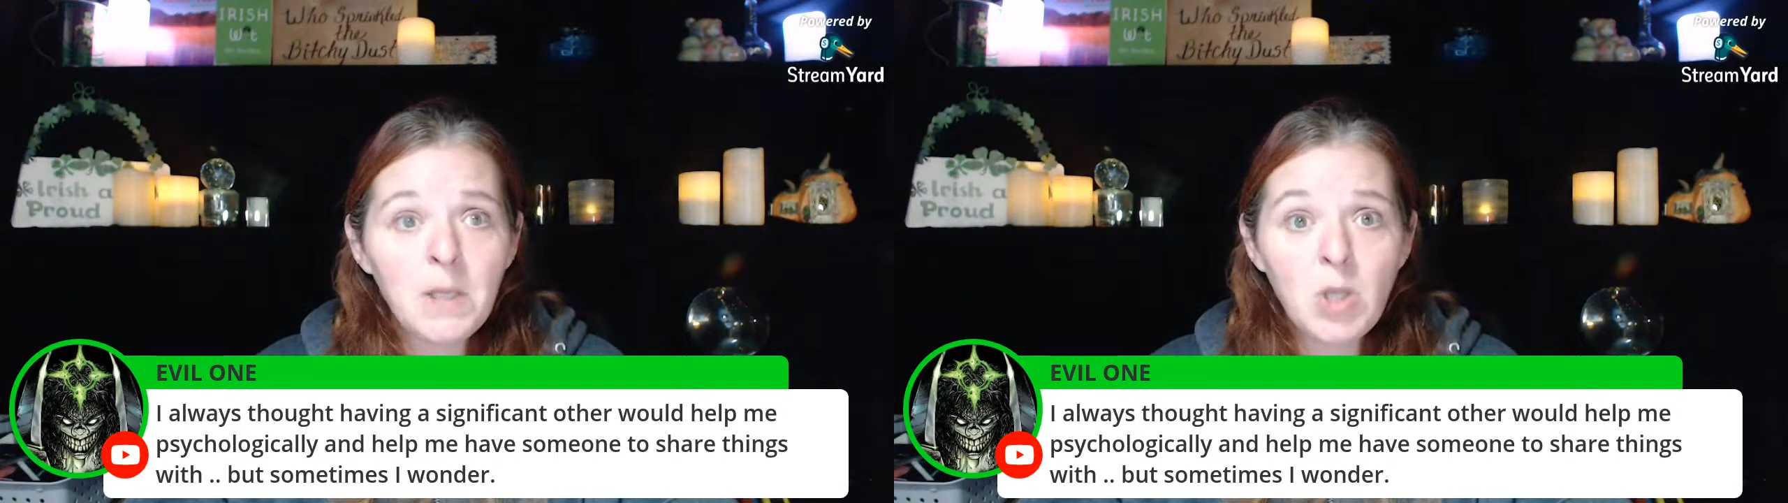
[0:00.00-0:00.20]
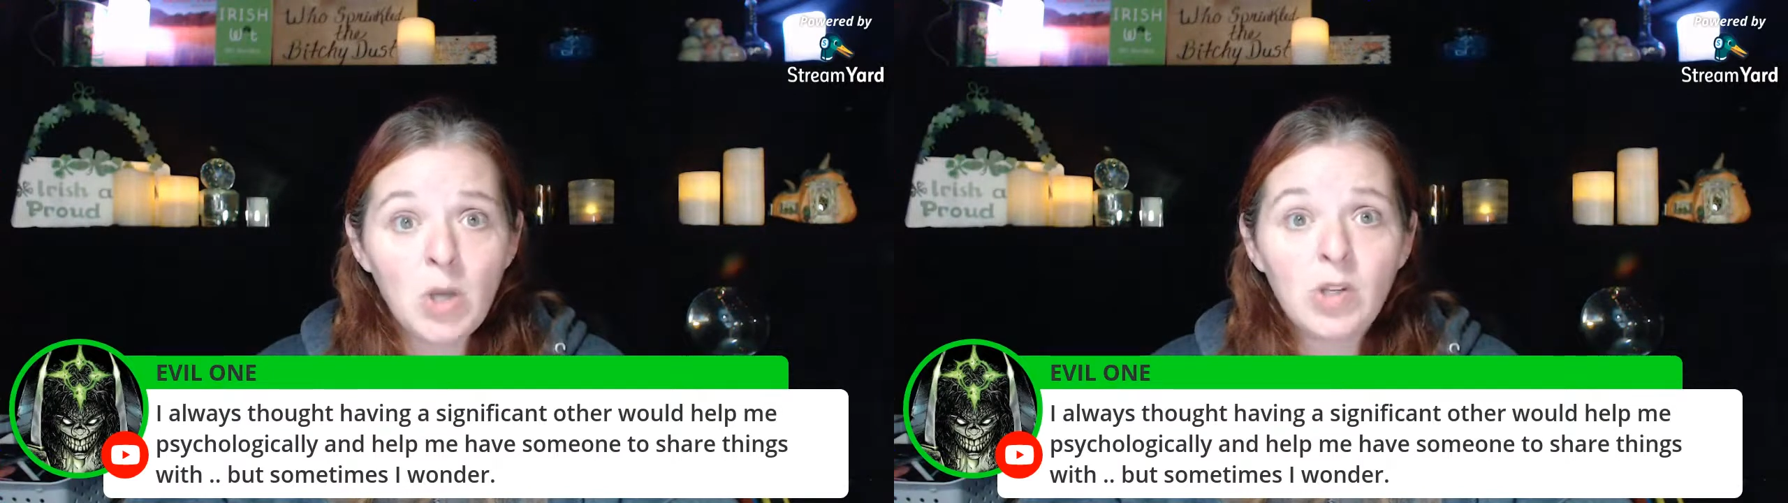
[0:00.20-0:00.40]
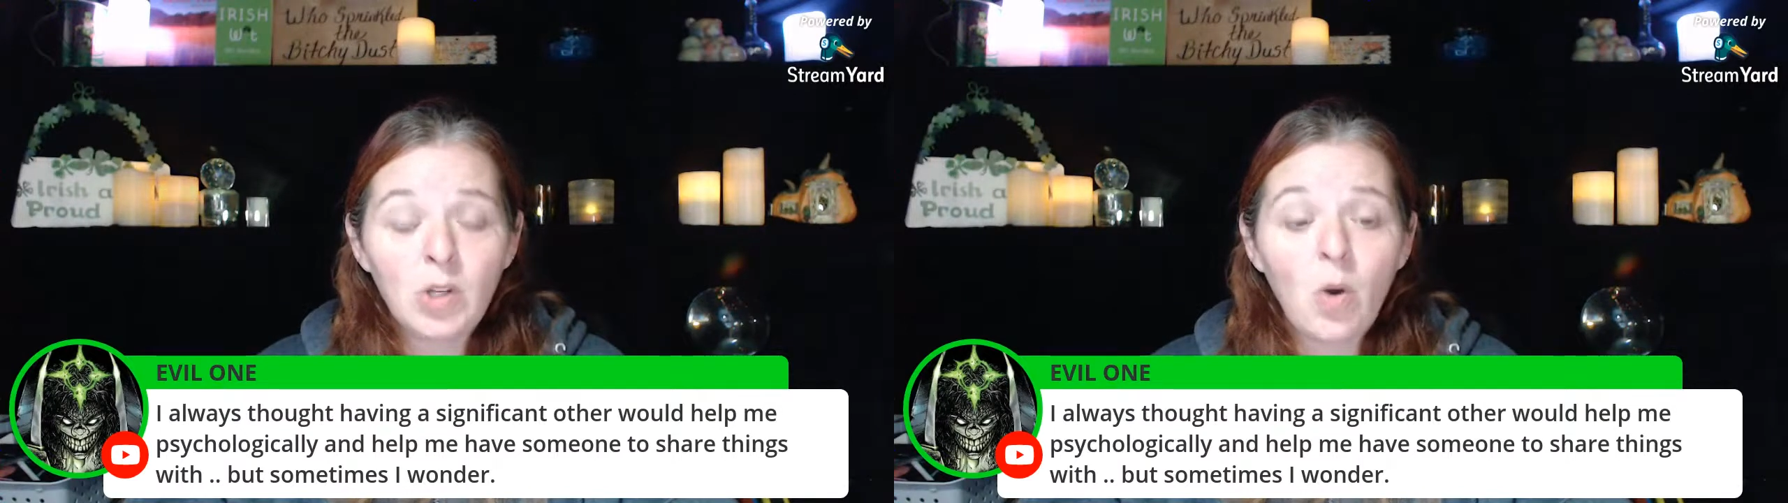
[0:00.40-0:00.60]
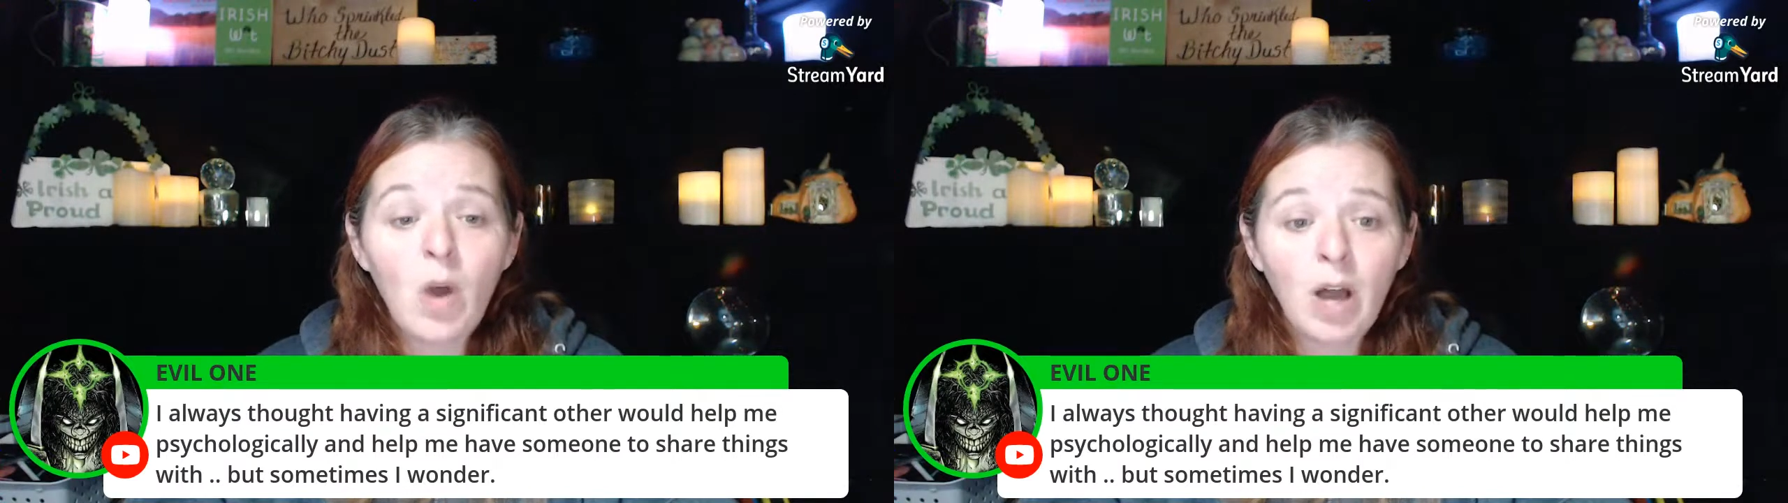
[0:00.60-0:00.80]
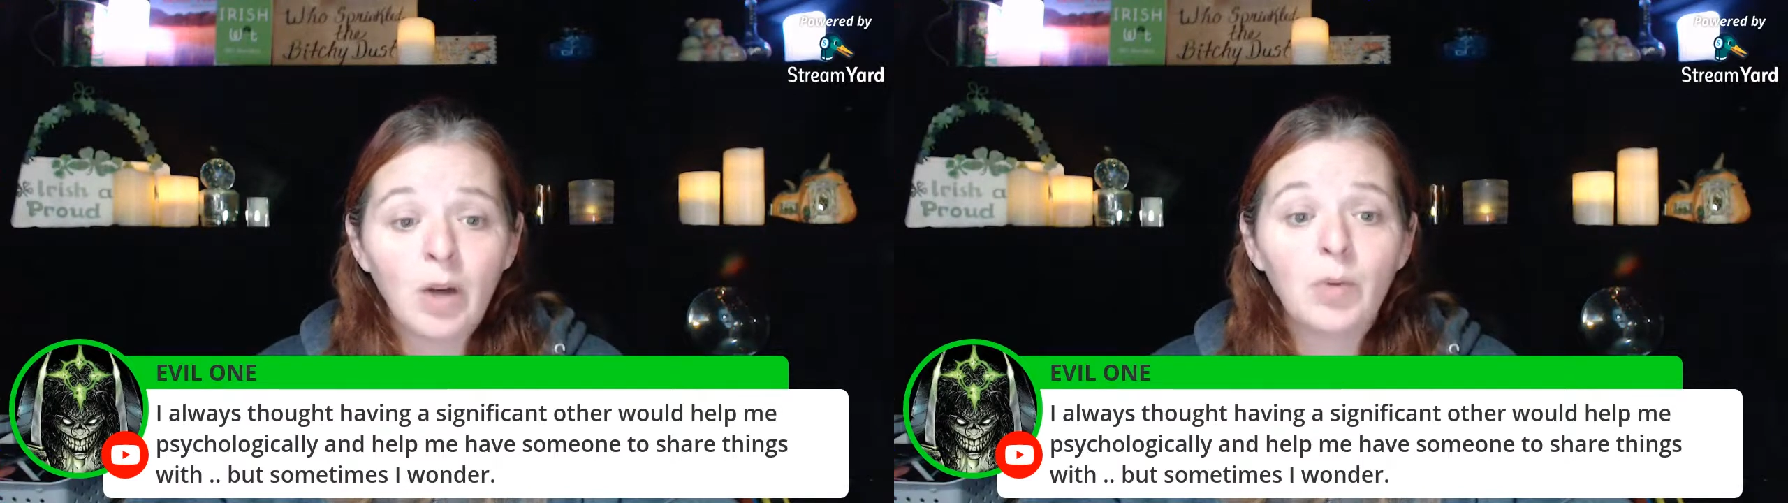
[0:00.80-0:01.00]
doesn't know
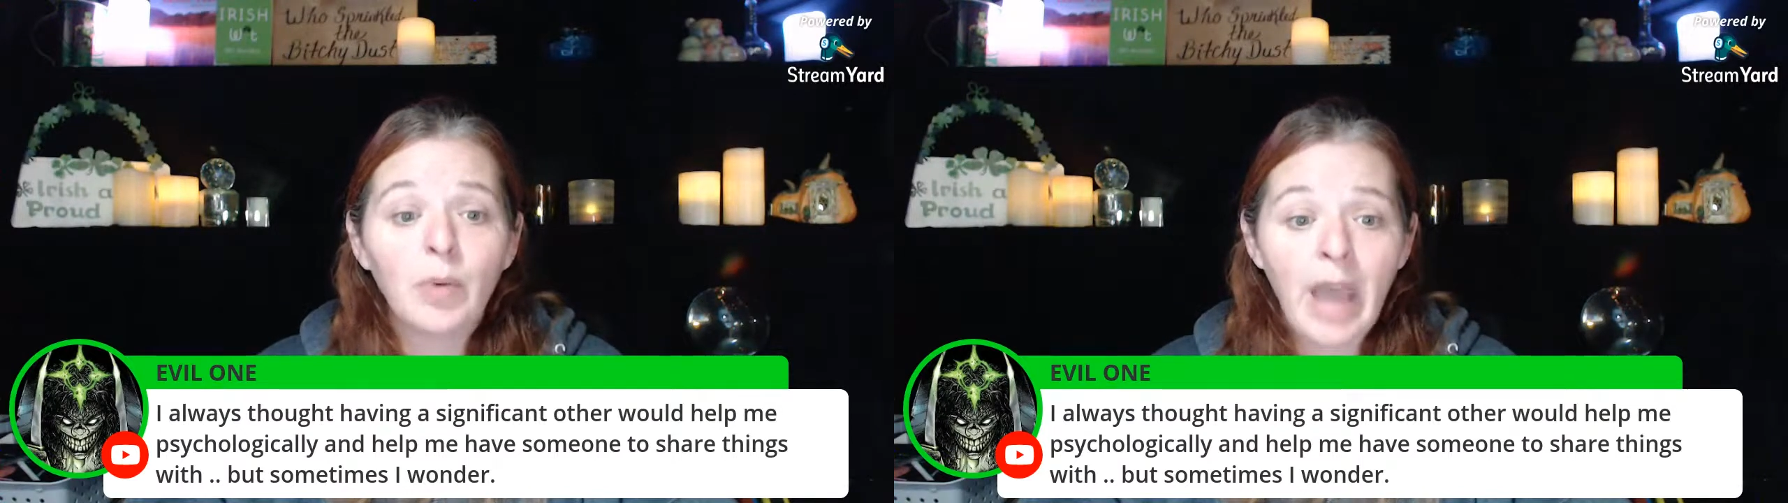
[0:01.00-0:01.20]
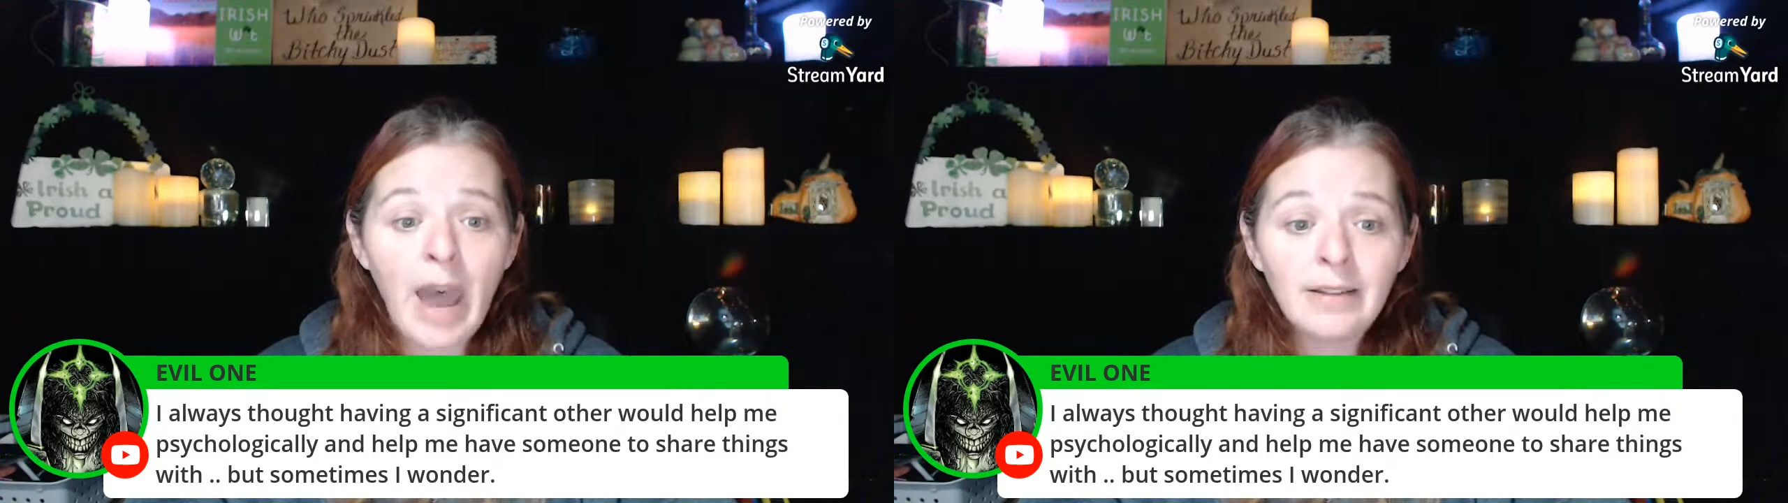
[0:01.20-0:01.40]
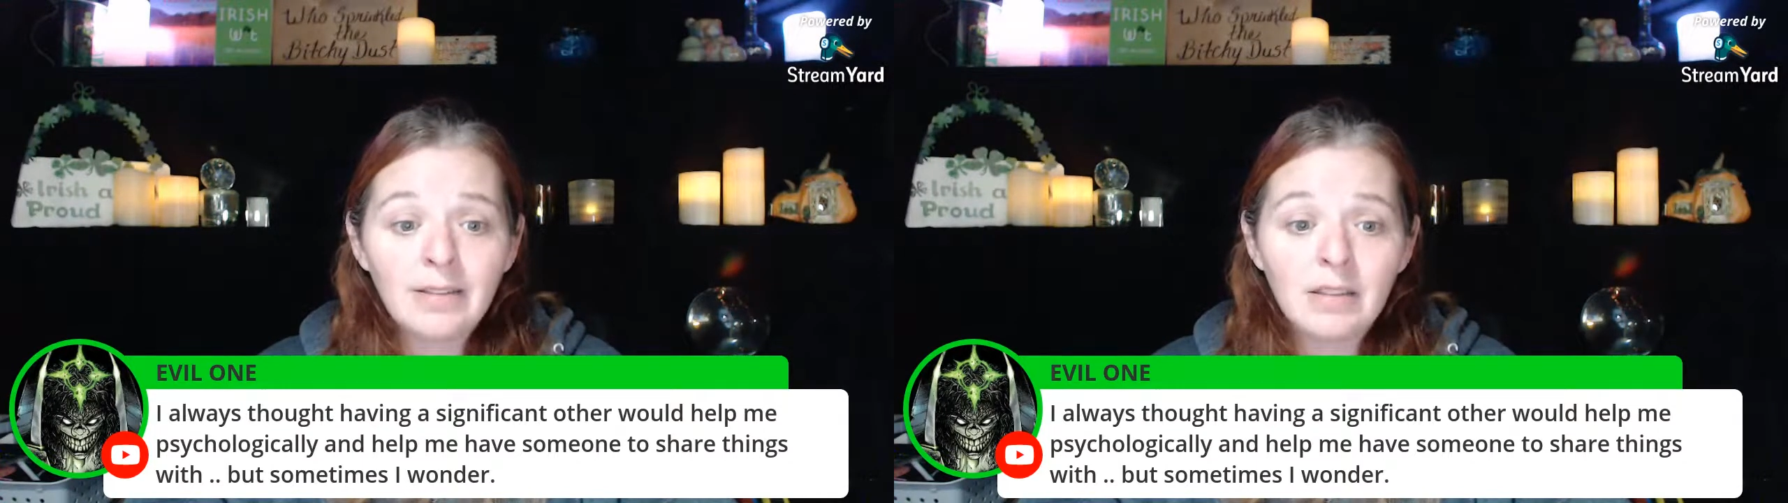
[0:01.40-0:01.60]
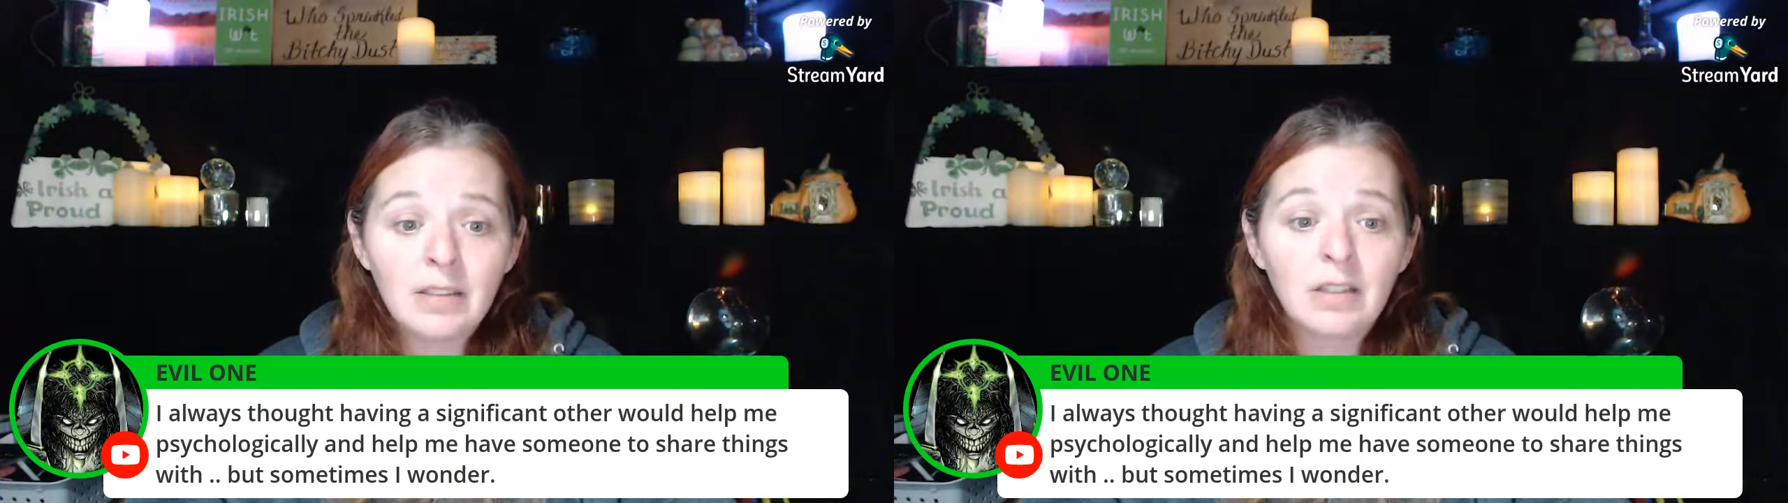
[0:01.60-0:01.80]
how to react,